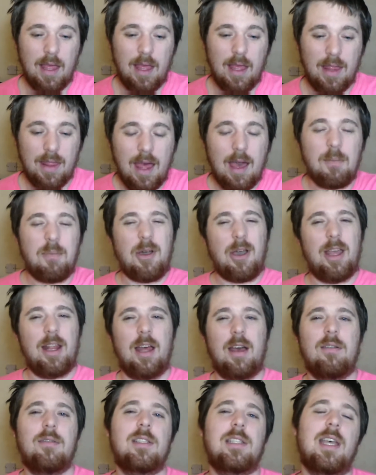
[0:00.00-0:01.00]
at that point,
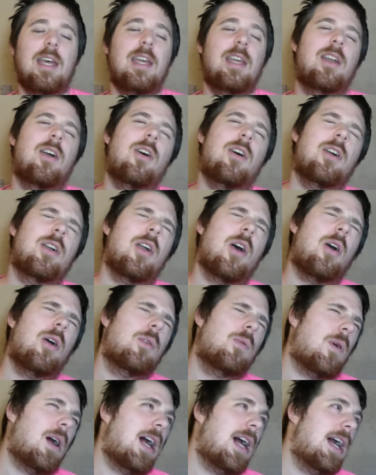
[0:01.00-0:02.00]
I was like, oh
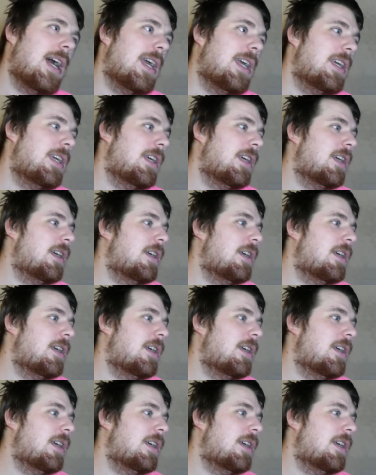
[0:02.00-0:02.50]
God, why?